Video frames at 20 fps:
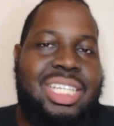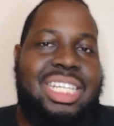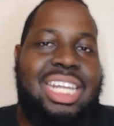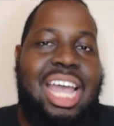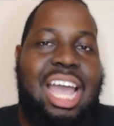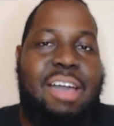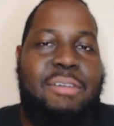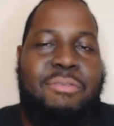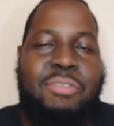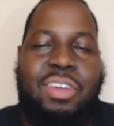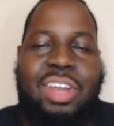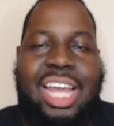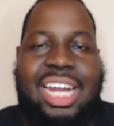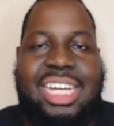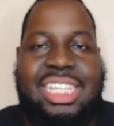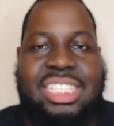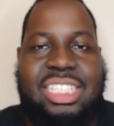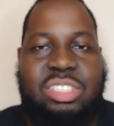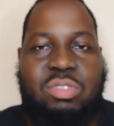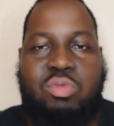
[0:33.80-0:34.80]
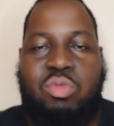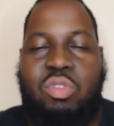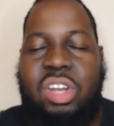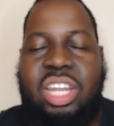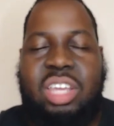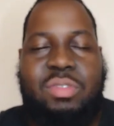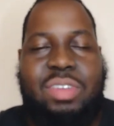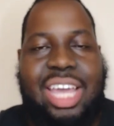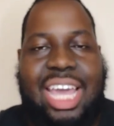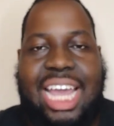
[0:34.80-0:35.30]
Now, I feel like this is
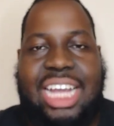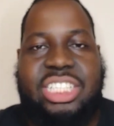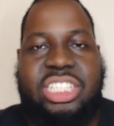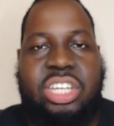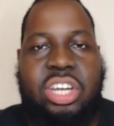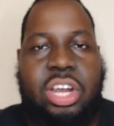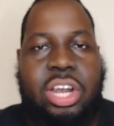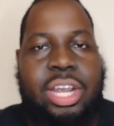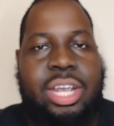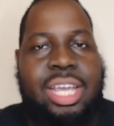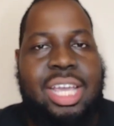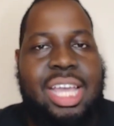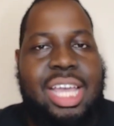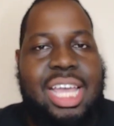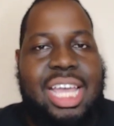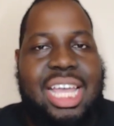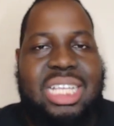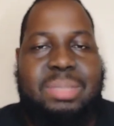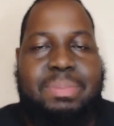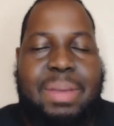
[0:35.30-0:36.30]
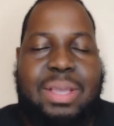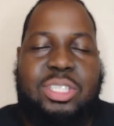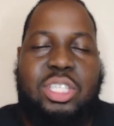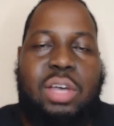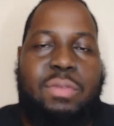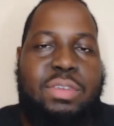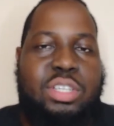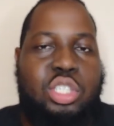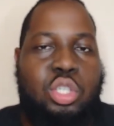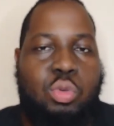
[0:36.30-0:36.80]
really reactionary. It's based
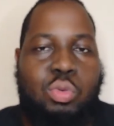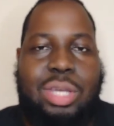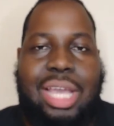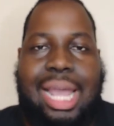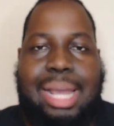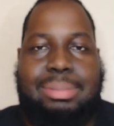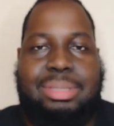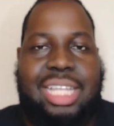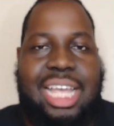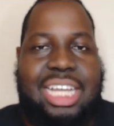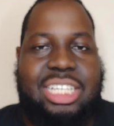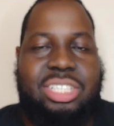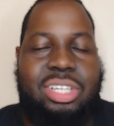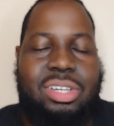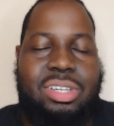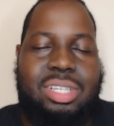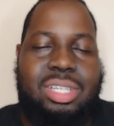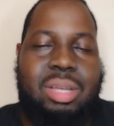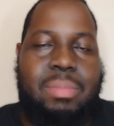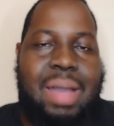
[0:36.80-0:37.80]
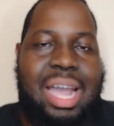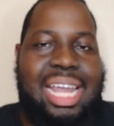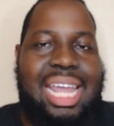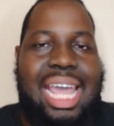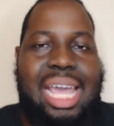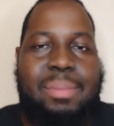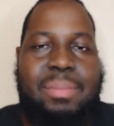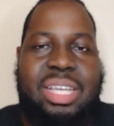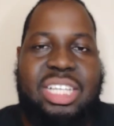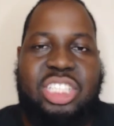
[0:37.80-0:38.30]
off of two games last year the
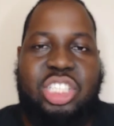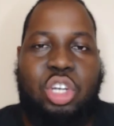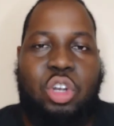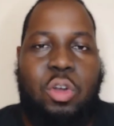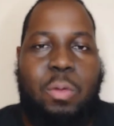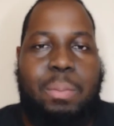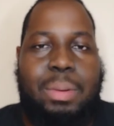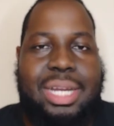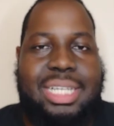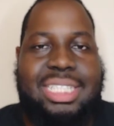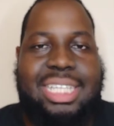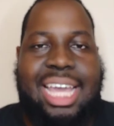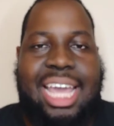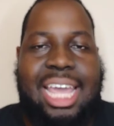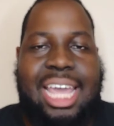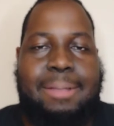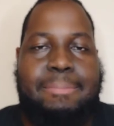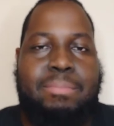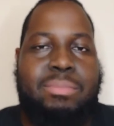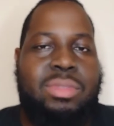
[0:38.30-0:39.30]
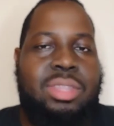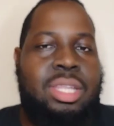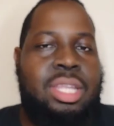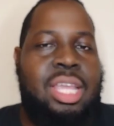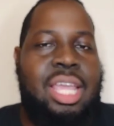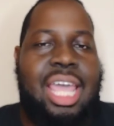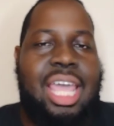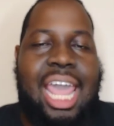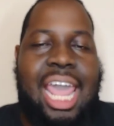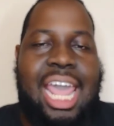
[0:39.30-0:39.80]
Miami zero blitz game
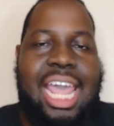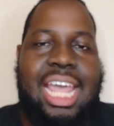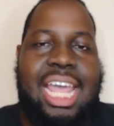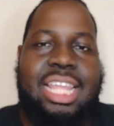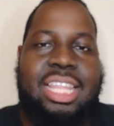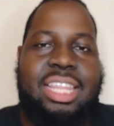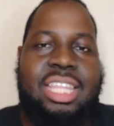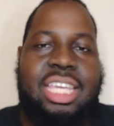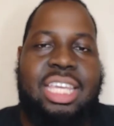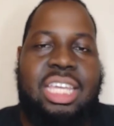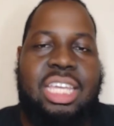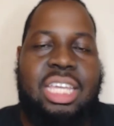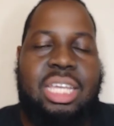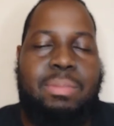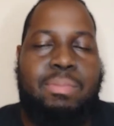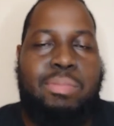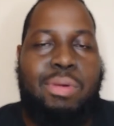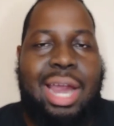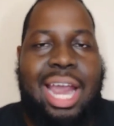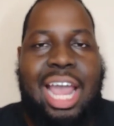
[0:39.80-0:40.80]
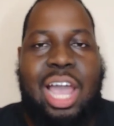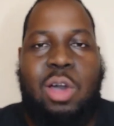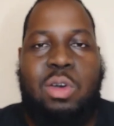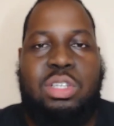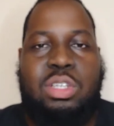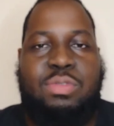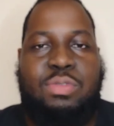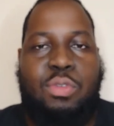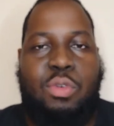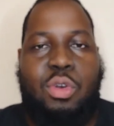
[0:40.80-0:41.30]
and the
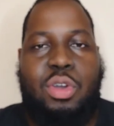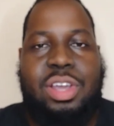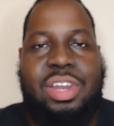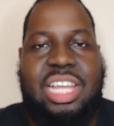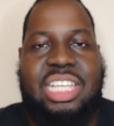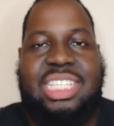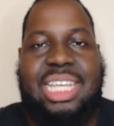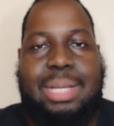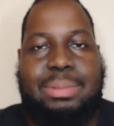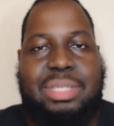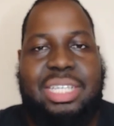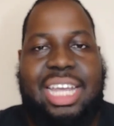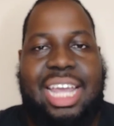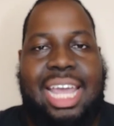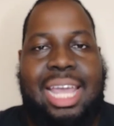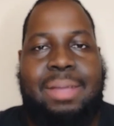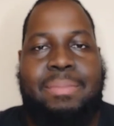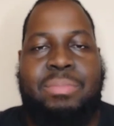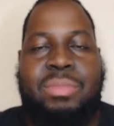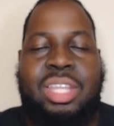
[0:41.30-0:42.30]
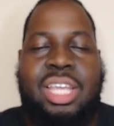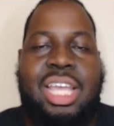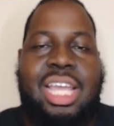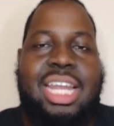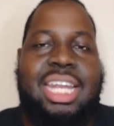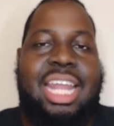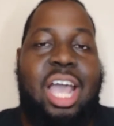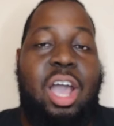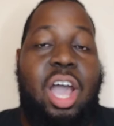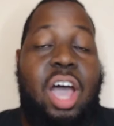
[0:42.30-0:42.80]
Browns four interception game.
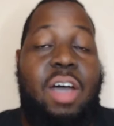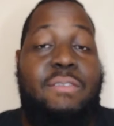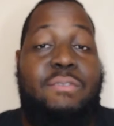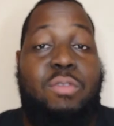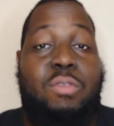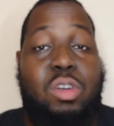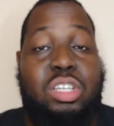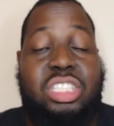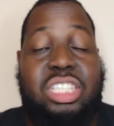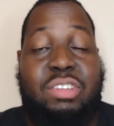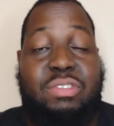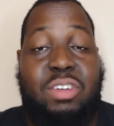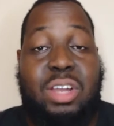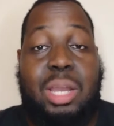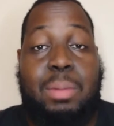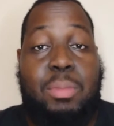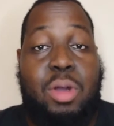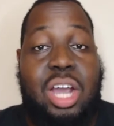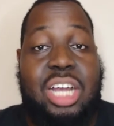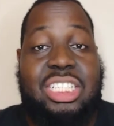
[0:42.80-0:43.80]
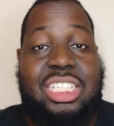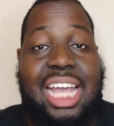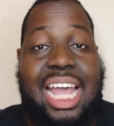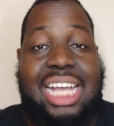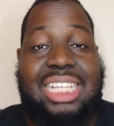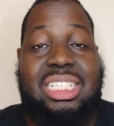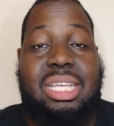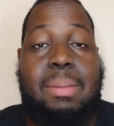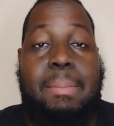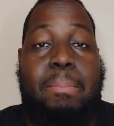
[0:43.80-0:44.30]
Now, unfortunately for Lamar
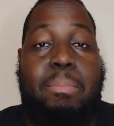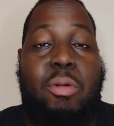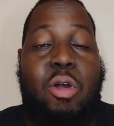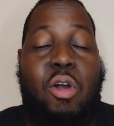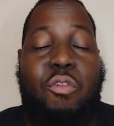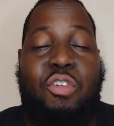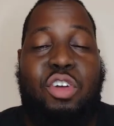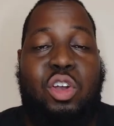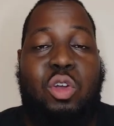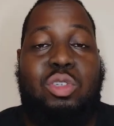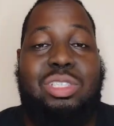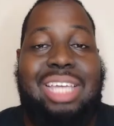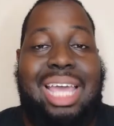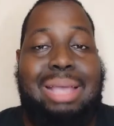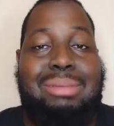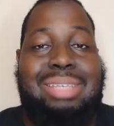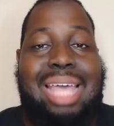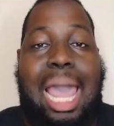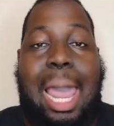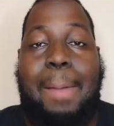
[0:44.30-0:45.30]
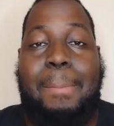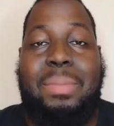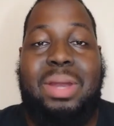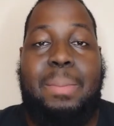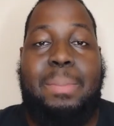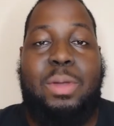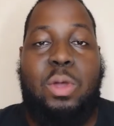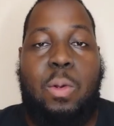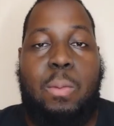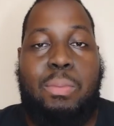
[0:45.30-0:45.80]
Jackson, both of those games happened
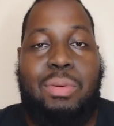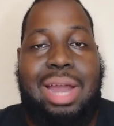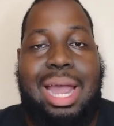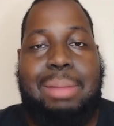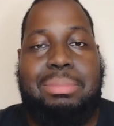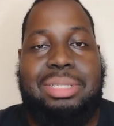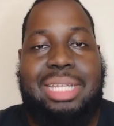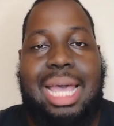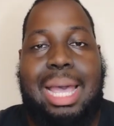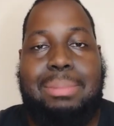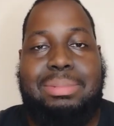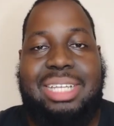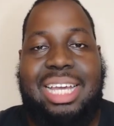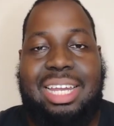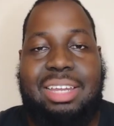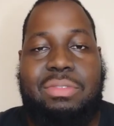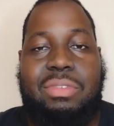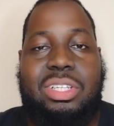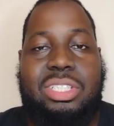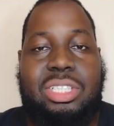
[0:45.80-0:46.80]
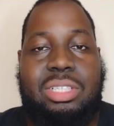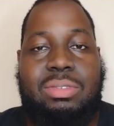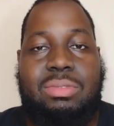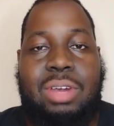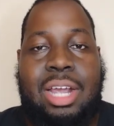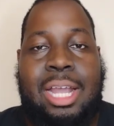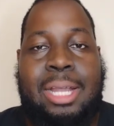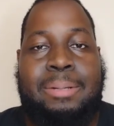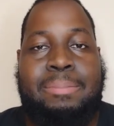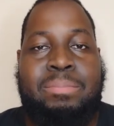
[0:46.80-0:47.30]
to be on primetime television,
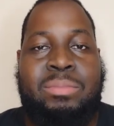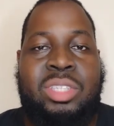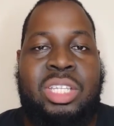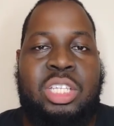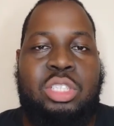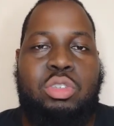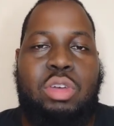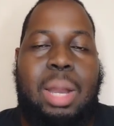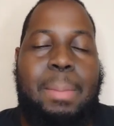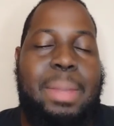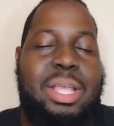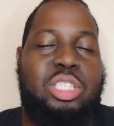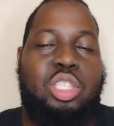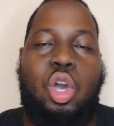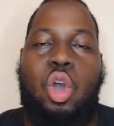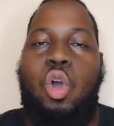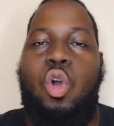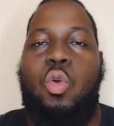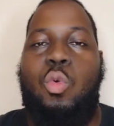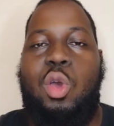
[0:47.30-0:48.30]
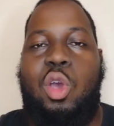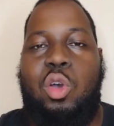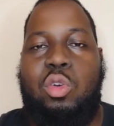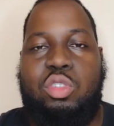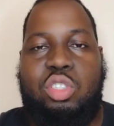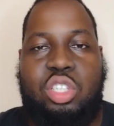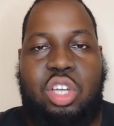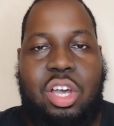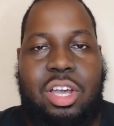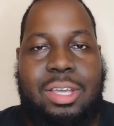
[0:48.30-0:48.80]
right? So that means the whole
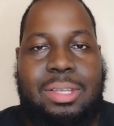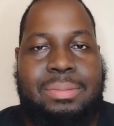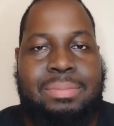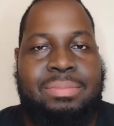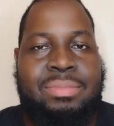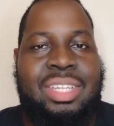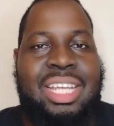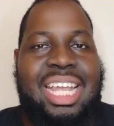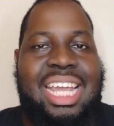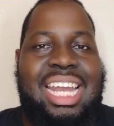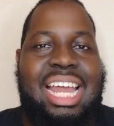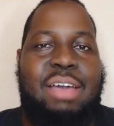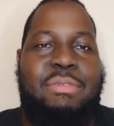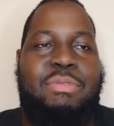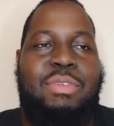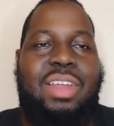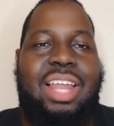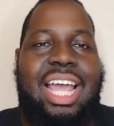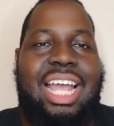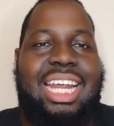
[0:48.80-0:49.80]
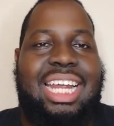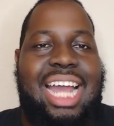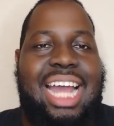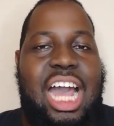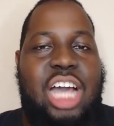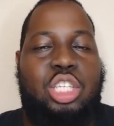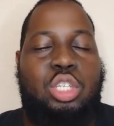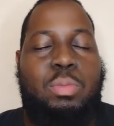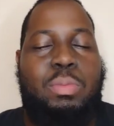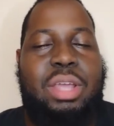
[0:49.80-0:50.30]
world saw it. And I feel like
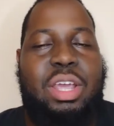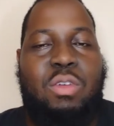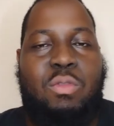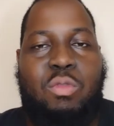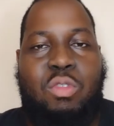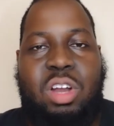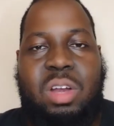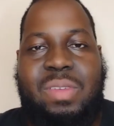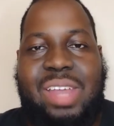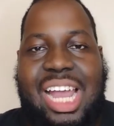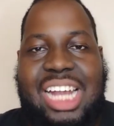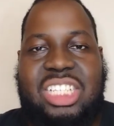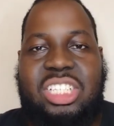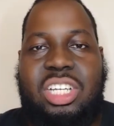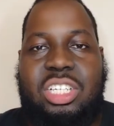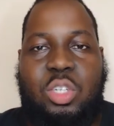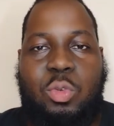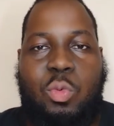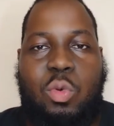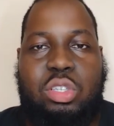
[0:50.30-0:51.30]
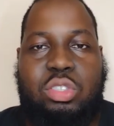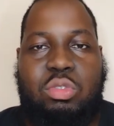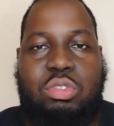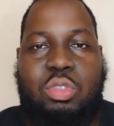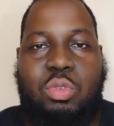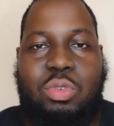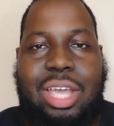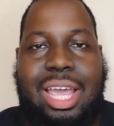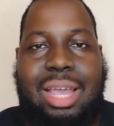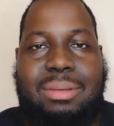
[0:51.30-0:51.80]
guys are being really reactionary towards
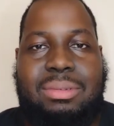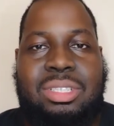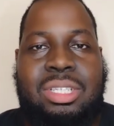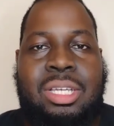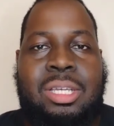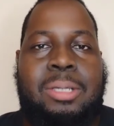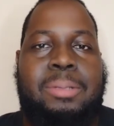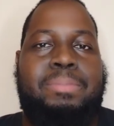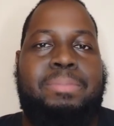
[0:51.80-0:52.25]
those two games.